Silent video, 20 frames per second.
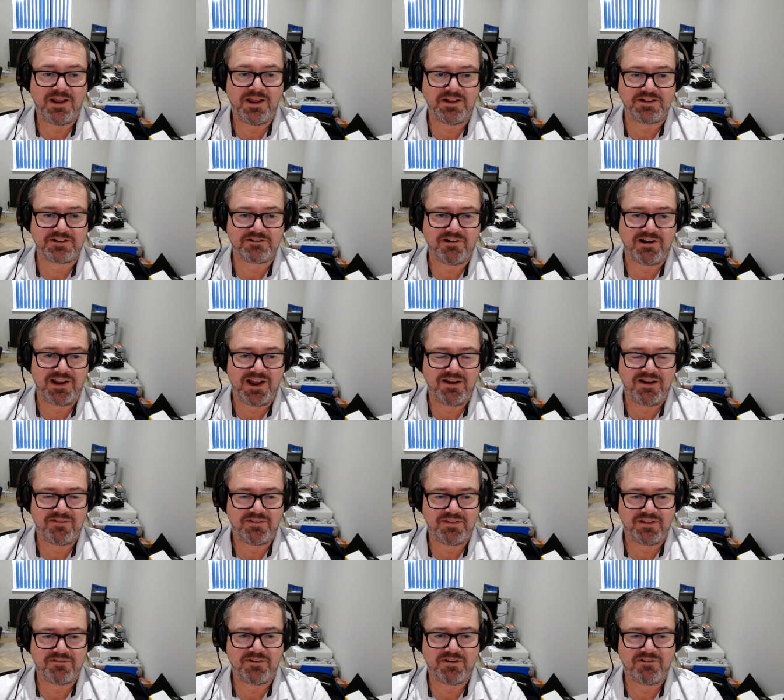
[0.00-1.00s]
it's great
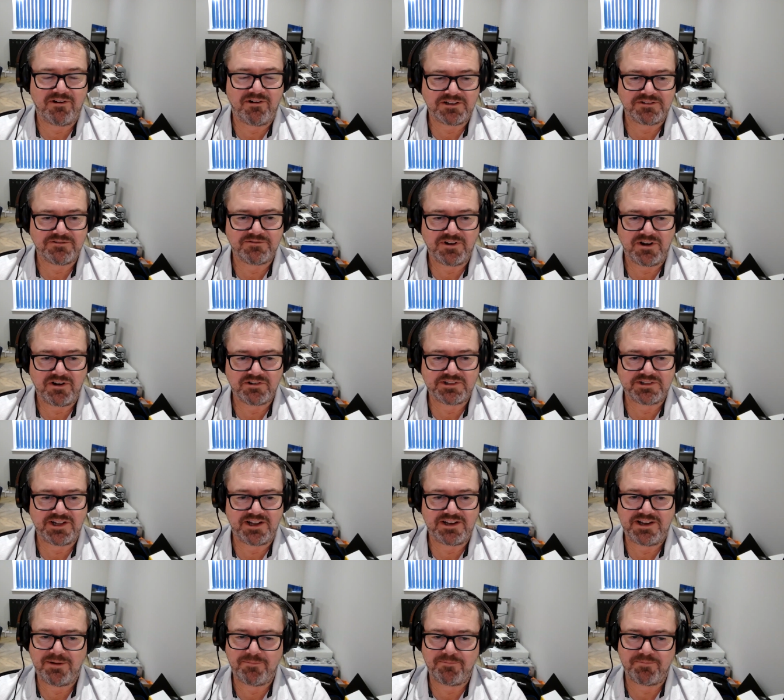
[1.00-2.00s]
having the configuration files
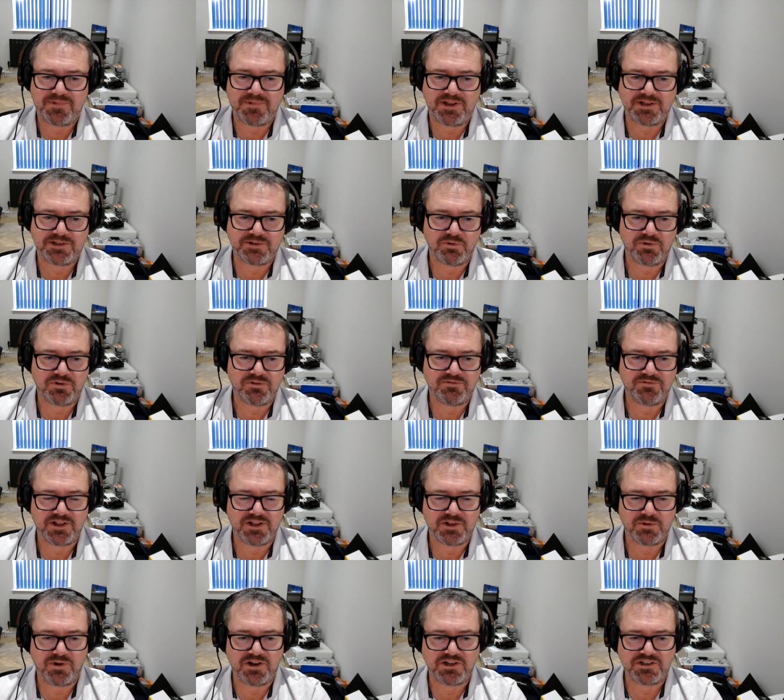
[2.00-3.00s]
saying, yep, it's all
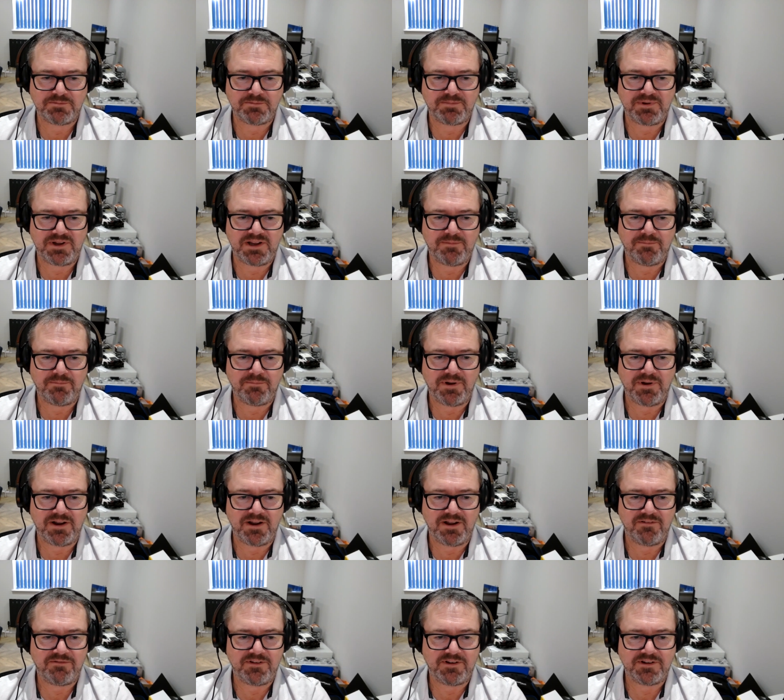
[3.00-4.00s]
configured the way it should be. But
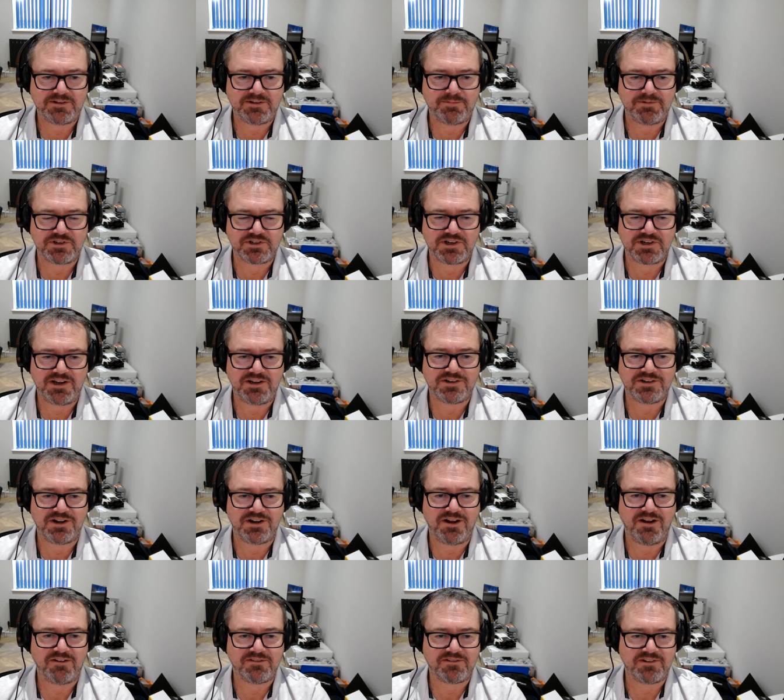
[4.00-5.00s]
uh, if it's been changed
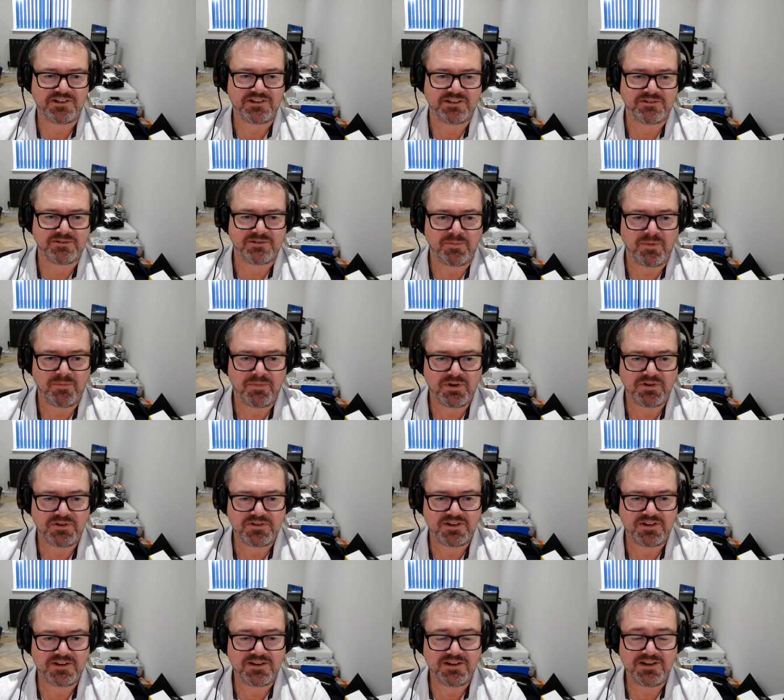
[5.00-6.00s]
after this has been
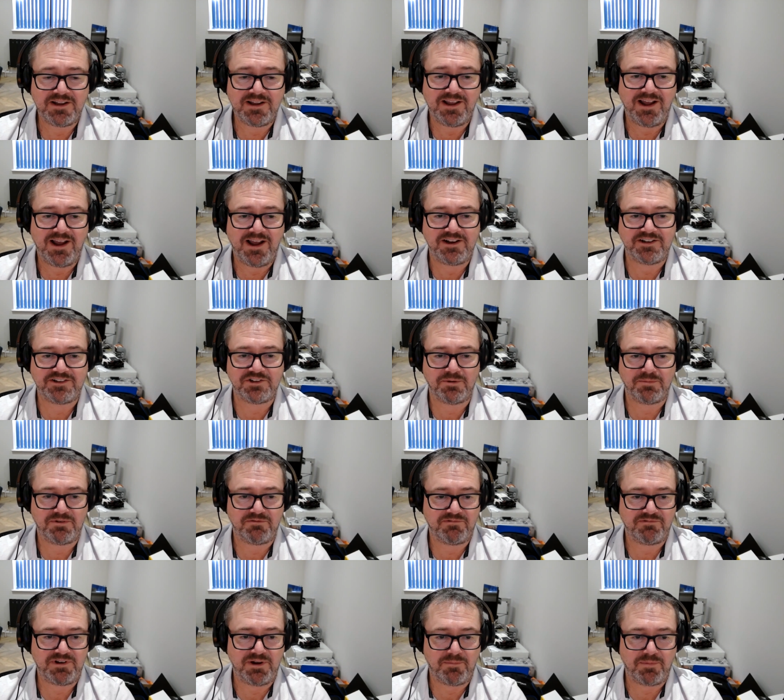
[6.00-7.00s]
booted and it's
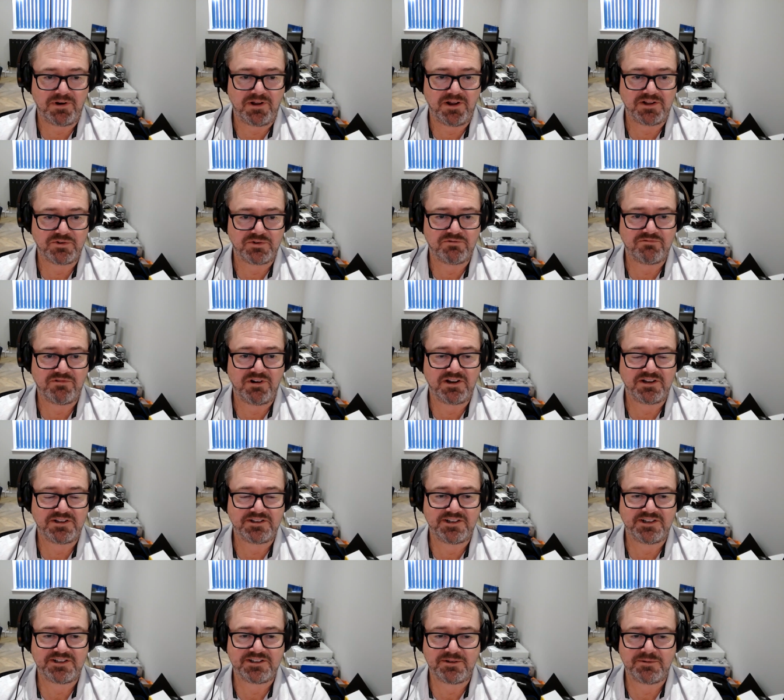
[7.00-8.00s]
not been reapplied to a
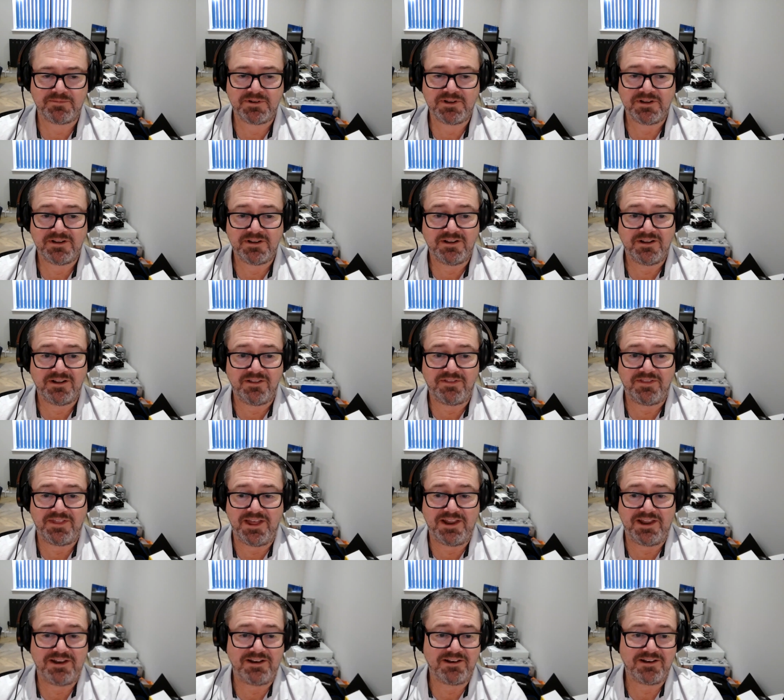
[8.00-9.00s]
running system,
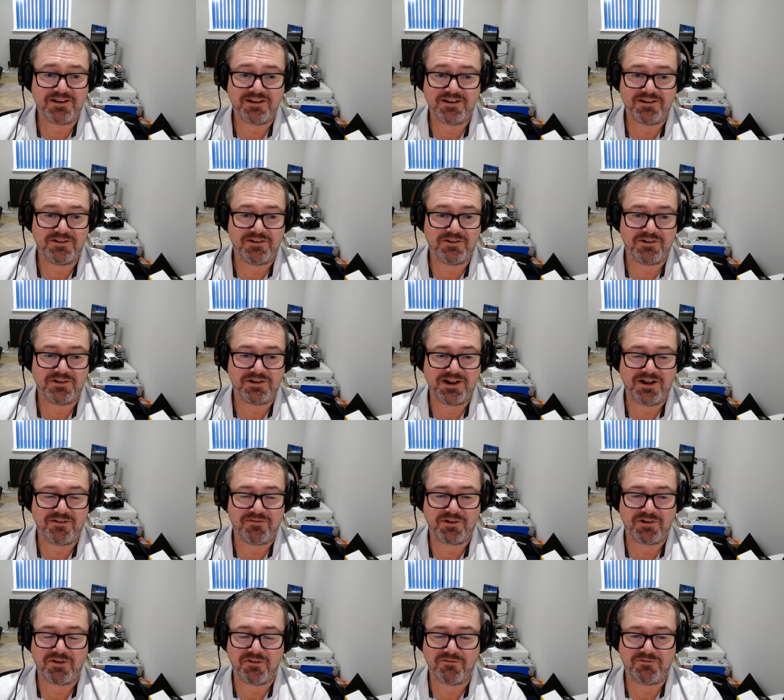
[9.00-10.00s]
then you can have
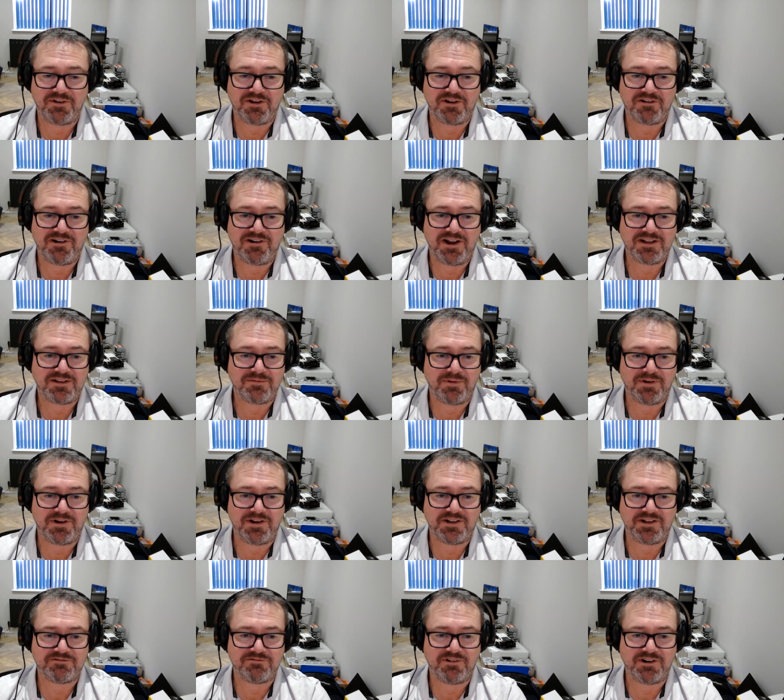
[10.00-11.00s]
the config correct, but
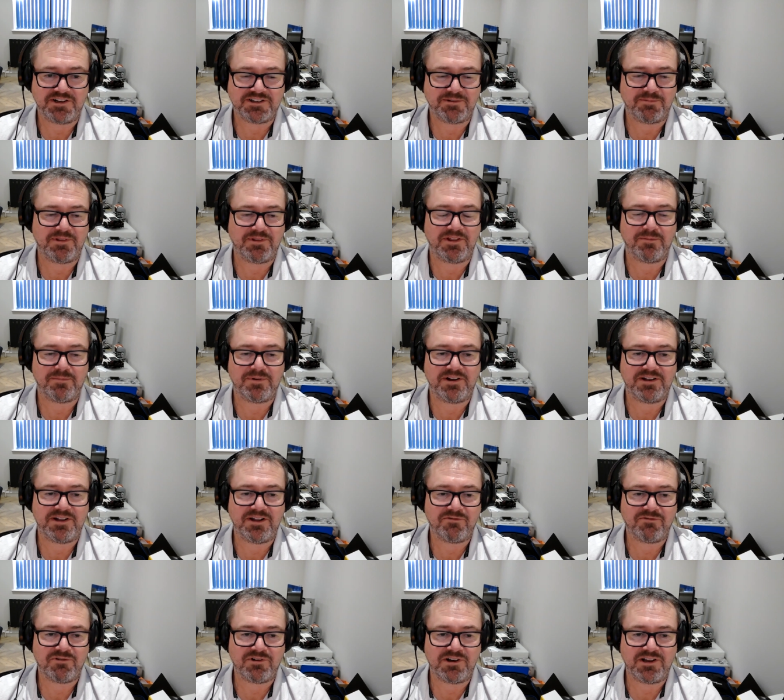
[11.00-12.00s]
it's running something
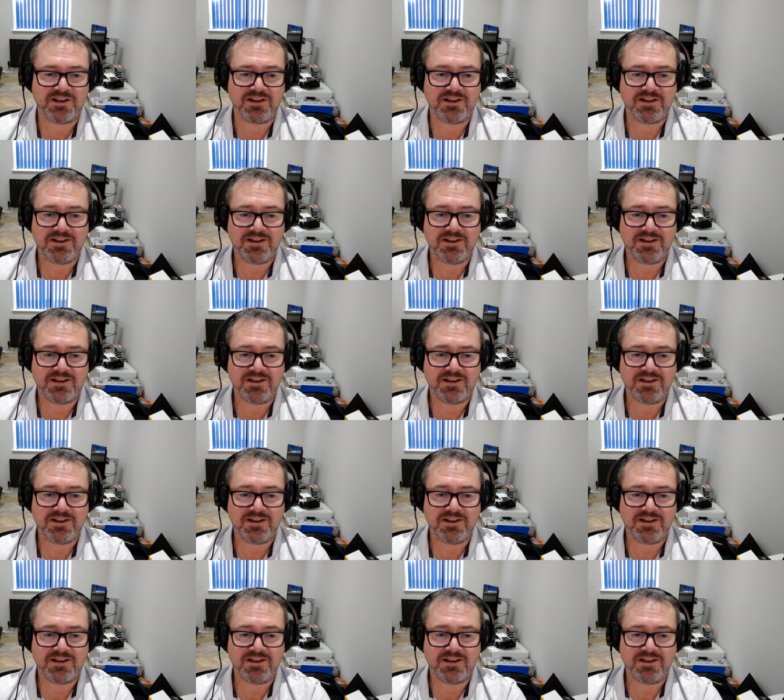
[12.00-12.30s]
completely different.